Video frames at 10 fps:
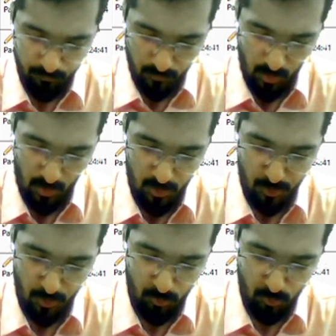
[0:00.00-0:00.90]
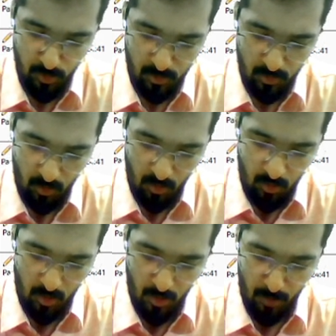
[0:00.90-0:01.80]
Addition rule is
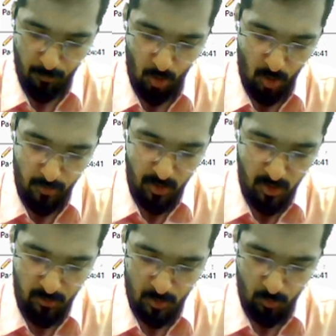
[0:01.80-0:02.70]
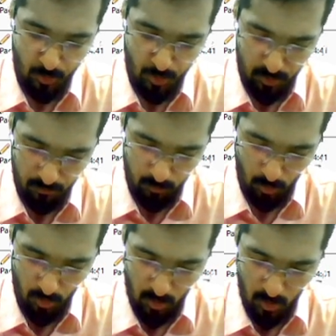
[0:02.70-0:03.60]
again probability based question. Okay,
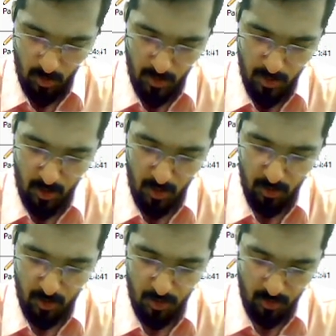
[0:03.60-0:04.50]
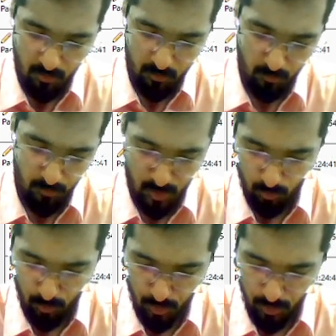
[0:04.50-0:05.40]
integration based
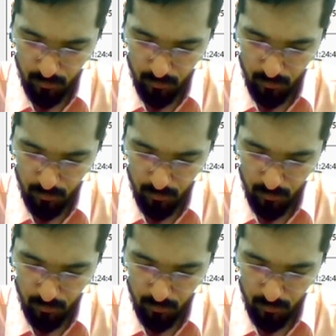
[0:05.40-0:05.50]
question.